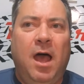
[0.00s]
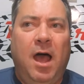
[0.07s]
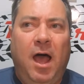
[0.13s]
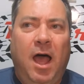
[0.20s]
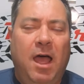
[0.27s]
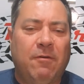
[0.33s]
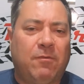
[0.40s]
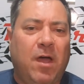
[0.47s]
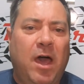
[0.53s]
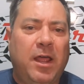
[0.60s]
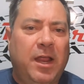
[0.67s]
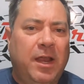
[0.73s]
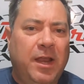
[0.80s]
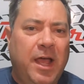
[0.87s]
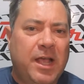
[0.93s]
I've got
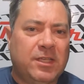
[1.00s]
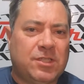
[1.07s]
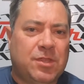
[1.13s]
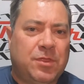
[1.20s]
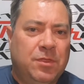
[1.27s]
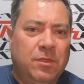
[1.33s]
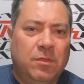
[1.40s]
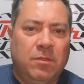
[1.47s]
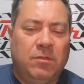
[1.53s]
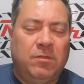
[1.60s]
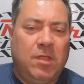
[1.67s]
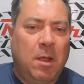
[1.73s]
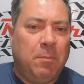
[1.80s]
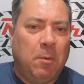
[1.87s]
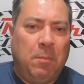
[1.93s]
a nice
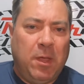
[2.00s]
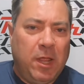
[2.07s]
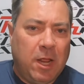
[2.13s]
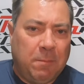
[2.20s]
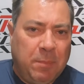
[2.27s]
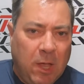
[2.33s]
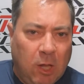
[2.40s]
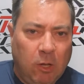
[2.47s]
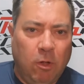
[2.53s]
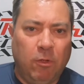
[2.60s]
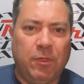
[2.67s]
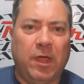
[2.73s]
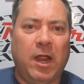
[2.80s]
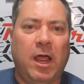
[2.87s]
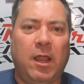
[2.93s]
Tempur-Pedic pillow
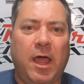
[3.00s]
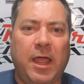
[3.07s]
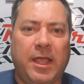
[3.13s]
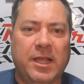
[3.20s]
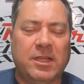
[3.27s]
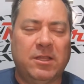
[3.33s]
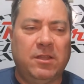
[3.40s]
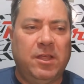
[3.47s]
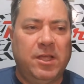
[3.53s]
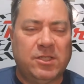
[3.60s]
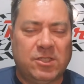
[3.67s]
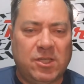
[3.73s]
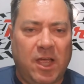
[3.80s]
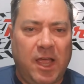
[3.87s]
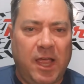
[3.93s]
that I like in the
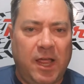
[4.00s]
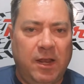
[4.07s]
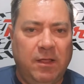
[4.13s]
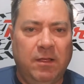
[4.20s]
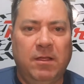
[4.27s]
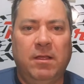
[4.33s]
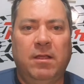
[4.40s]
inside.